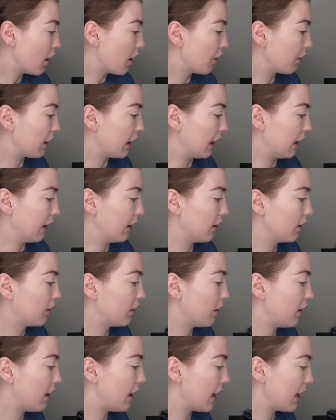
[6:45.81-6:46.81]
Okay,
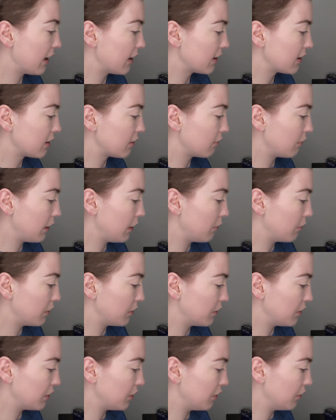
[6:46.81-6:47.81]
next we
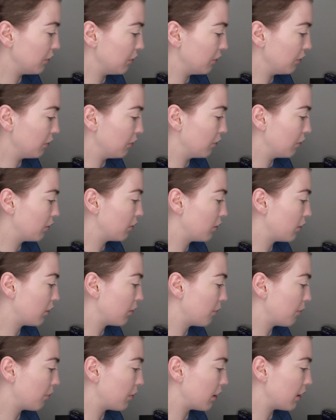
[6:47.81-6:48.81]
will do
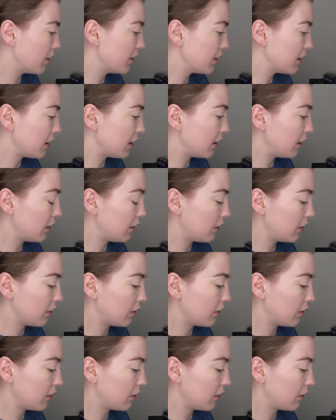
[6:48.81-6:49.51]
bronzer.